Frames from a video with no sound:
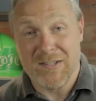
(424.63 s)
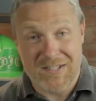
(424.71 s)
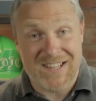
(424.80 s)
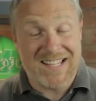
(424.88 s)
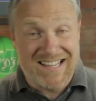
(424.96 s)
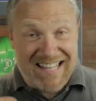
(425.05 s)
So
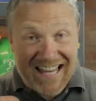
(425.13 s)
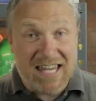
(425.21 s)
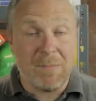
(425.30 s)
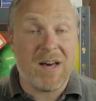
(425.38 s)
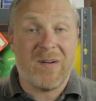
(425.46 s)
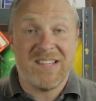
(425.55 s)
that the
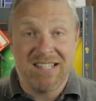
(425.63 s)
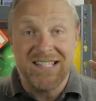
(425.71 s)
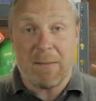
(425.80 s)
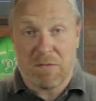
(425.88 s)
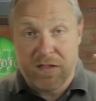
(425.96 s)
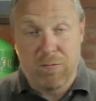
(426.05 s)
email is
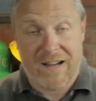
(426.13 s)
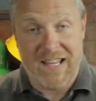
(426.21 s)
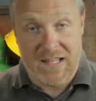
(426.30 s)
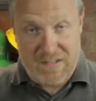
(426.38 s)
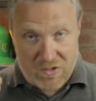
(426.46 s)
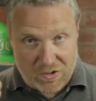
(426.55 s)
step three
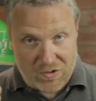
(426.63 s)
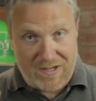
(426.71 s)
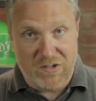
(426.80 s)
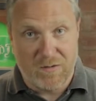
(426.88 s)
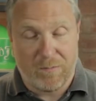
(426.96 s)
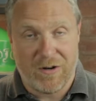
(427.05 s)
in the
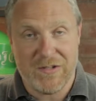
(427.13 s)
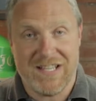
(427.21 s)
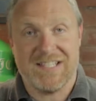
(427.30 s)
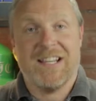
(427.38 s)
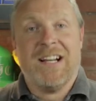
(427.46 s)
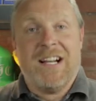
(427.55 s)
indoctrination
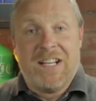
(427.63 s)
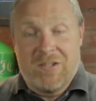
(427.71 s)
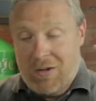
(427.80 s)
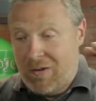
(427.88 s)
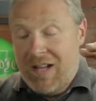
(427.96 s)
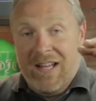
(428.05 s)
process.
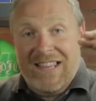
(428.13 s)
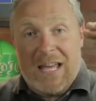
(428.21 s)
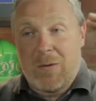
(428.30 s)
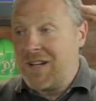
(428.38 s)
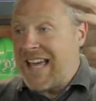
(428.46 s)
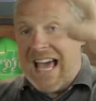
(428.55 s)
So they
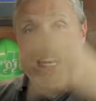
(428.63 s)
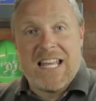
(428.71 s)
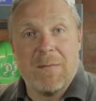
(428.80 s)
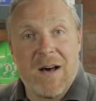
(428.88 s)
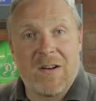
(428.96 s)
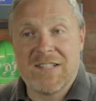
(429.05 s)
will get an
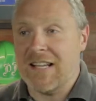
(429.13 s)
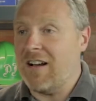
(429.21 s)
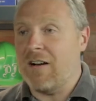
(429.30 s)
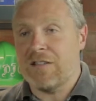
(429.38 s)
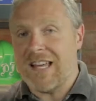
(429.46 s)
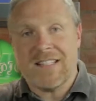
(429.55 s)
email saying,
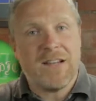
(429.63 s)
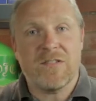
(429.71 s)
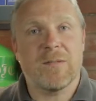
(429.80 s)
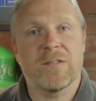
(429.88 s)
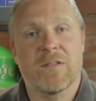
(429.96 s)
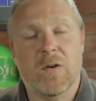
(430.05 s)
"Oh, thanks ever
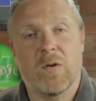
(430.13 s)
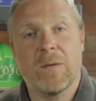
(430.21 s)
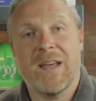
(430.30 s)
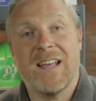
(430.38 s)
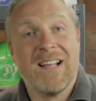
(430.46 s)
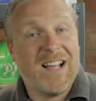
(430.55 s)
so much for calling
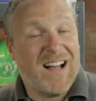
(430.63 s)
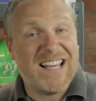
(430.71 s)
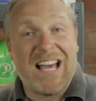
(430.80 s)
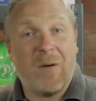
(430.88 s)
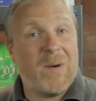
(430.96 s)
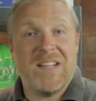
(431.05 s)
me. I
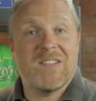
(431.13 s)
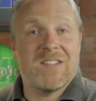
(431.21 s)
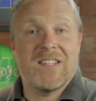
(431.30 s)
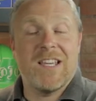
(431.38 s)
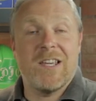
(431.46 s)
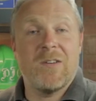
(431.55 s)
can't wait to
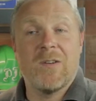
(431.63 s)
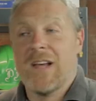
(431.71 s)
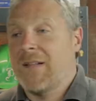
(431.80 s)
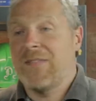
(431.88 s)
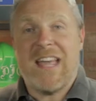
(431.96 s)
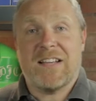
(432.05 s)
see you
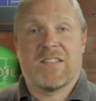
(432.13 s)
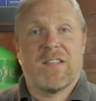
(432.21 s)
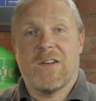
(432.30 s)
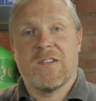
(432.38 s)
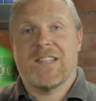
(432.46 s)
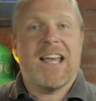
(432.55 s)
next
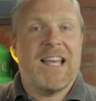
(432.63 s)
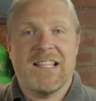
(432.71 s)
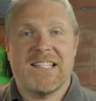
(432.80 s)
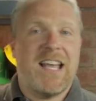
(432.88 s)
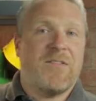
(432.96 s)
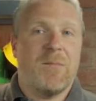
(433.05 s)
Thursday at
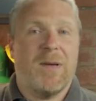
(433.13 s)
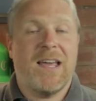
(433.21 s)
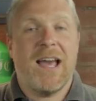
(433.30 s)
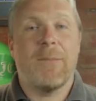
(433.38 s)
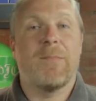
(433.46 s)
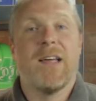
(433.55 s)
7
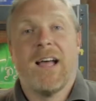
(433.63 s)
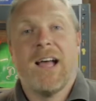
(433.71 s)
p.m.